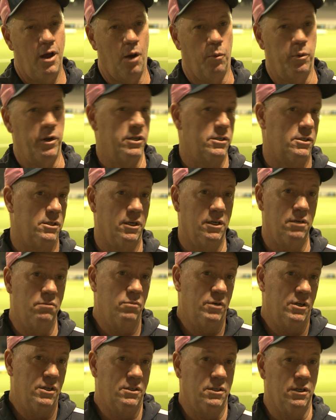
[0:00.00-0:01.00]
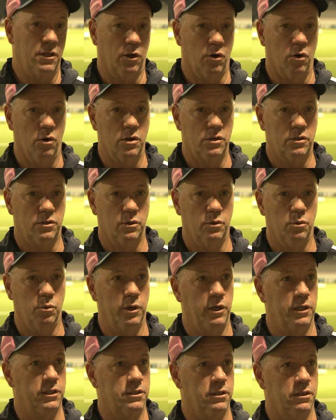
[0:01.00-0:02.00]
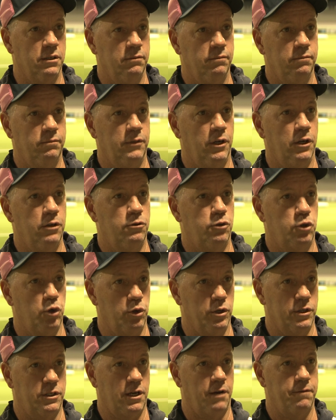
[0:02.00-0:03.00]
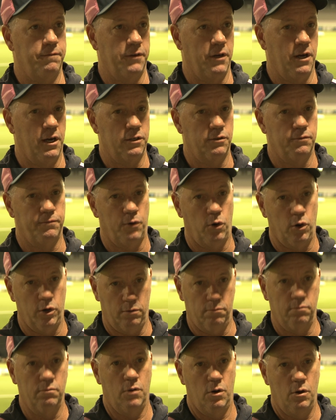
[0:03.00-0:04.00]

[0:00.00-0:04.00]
We just need guys who are willing to, you know, do the tough yards, find